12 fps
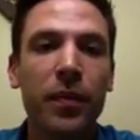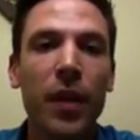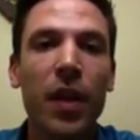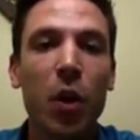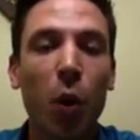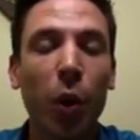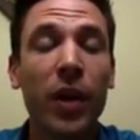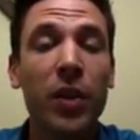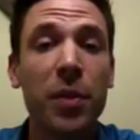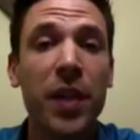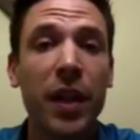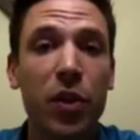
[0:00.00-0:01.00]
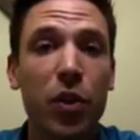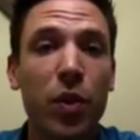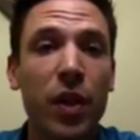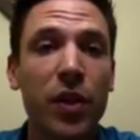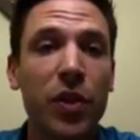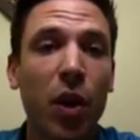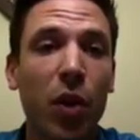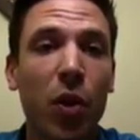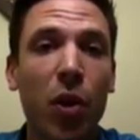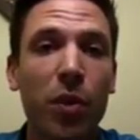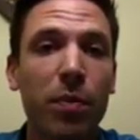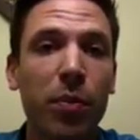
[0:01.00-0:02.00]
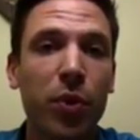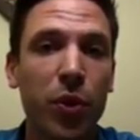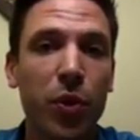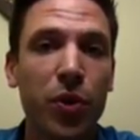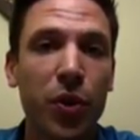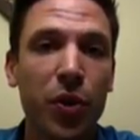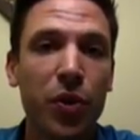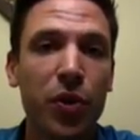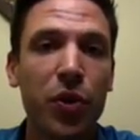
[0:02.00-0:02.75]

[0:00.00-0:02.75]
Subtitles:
The organisms that can do this are called producers.